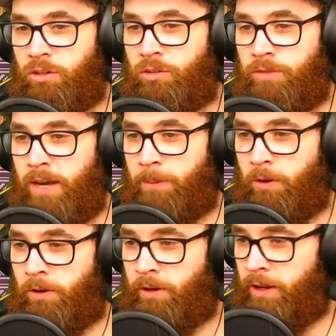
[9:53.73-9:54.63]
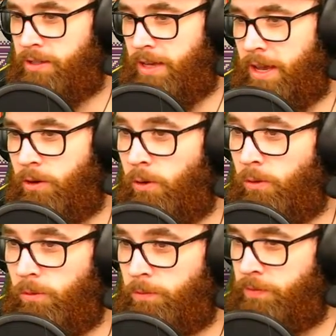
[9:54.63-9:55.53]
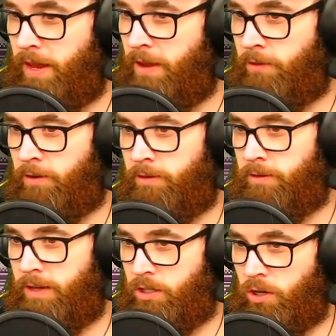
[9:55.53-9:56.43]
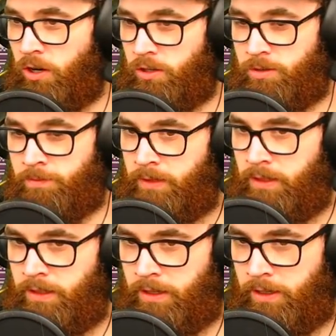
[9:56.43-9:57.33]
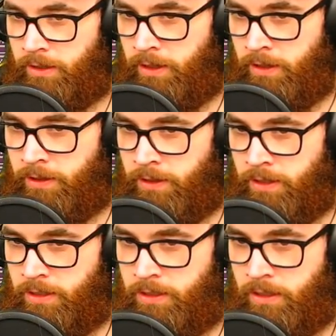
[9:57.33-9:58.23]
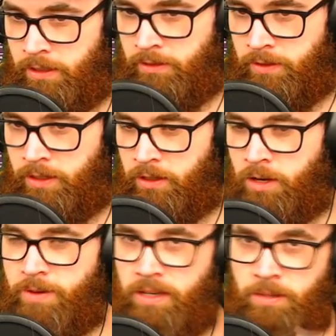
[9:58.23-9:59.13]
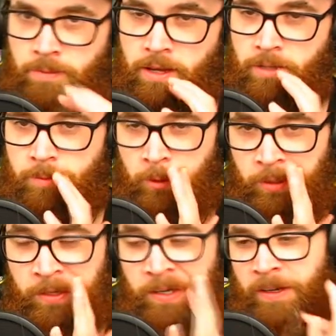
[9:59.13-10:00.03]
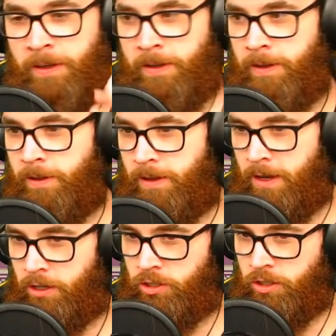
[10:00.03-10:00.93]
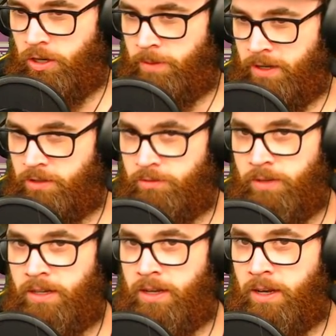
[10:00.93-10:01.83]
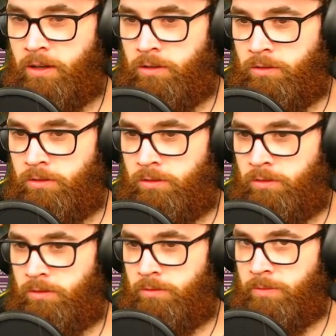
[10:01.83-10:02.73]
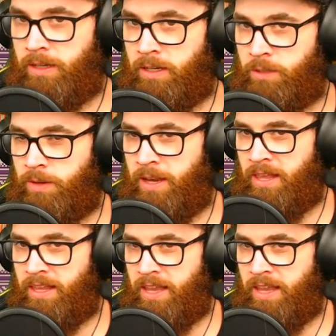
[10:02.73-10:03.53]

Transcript: crap on us at all. Ever. It's awesome. Okay, now that that's done, we can go back to Parkport. Actually, go back to Reddale. Because we're nearly